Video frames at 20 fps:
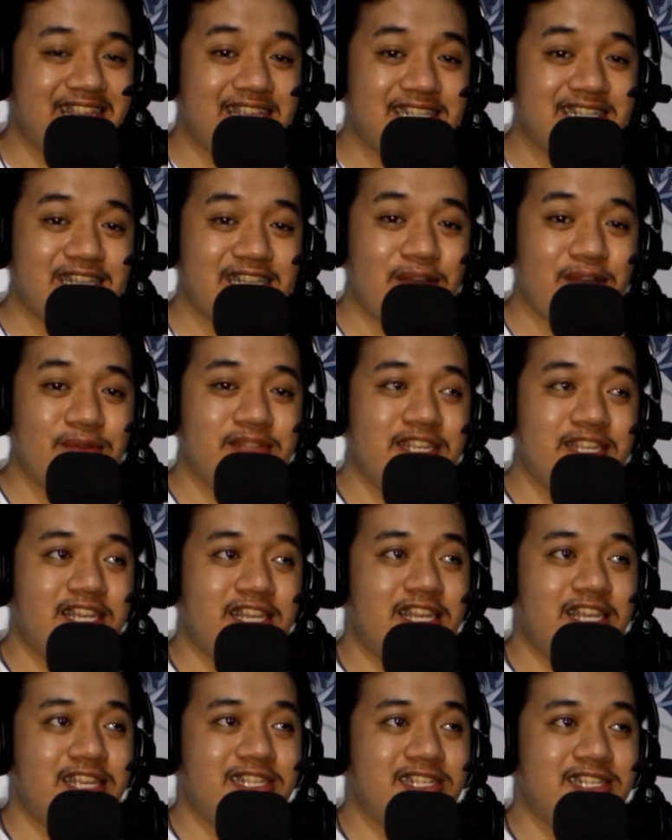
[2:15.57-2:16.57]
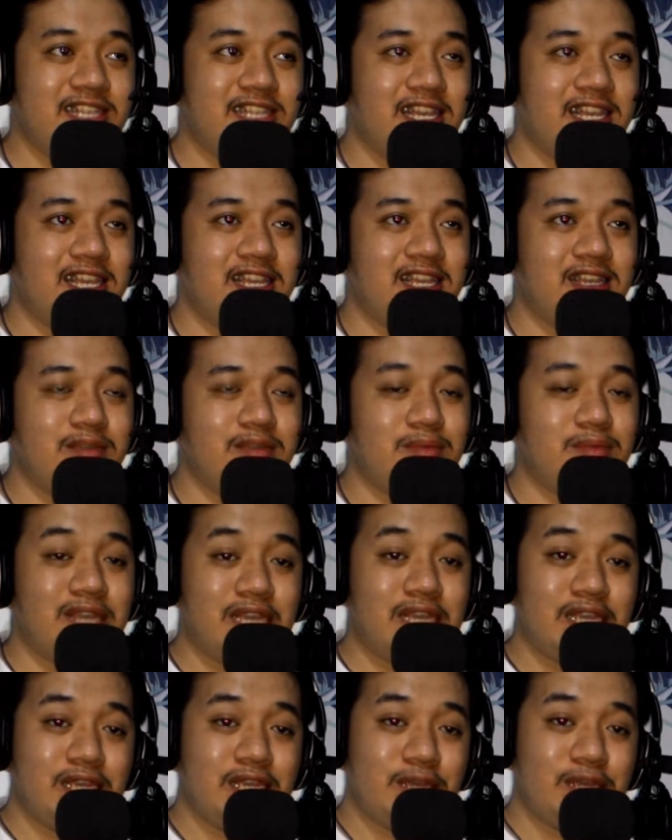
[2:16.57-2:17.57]
the sound is a
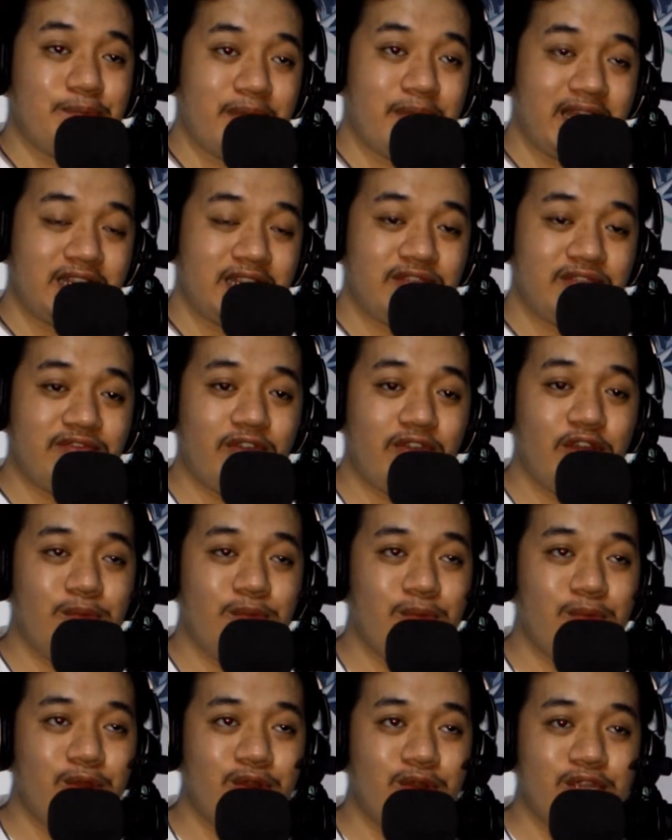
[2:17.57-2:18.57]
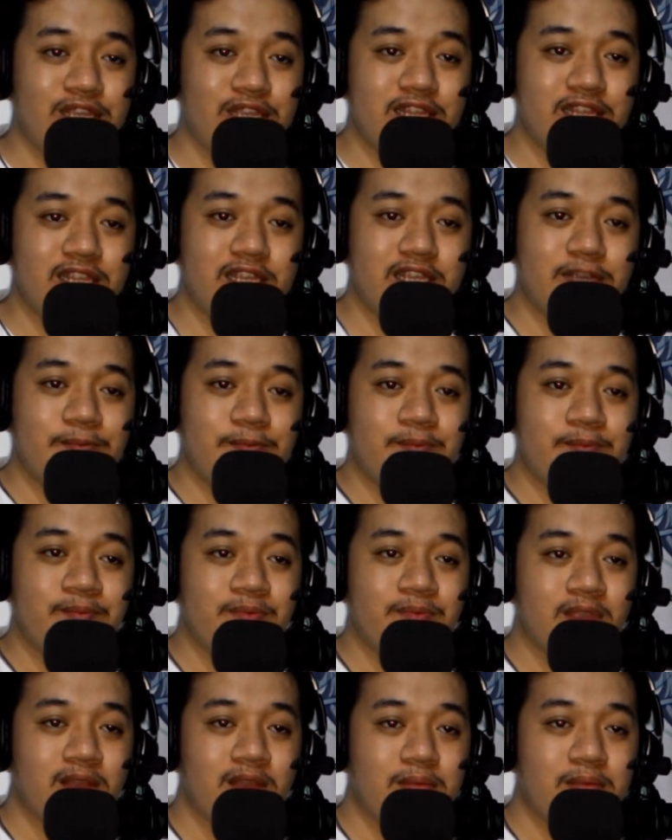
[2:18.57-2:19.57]
band form, or in the
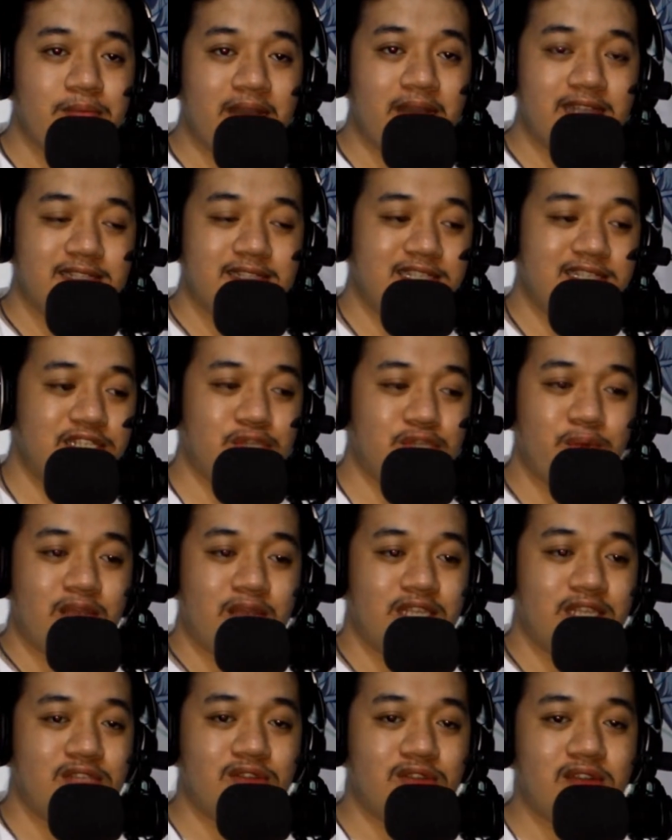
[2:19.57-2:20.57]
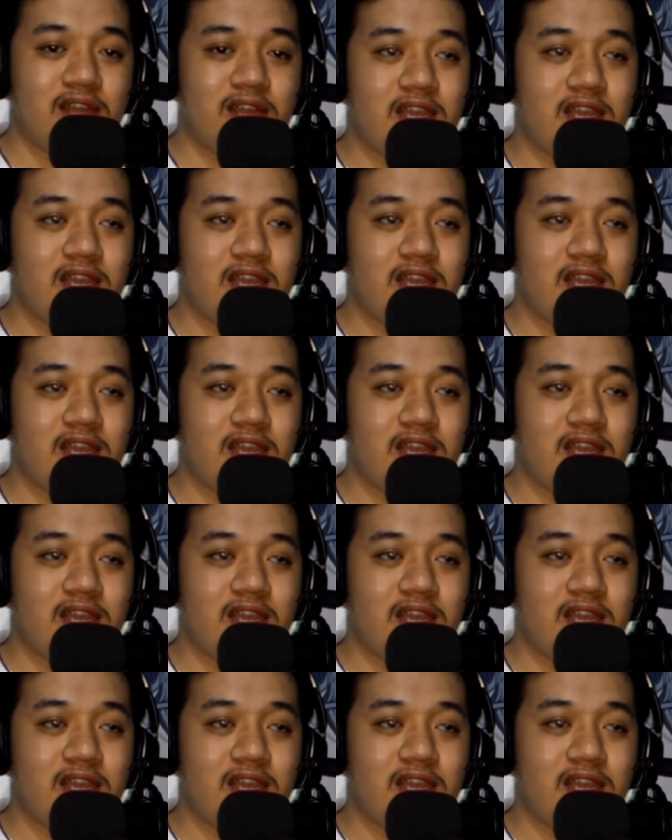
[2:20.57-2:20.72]
band situation.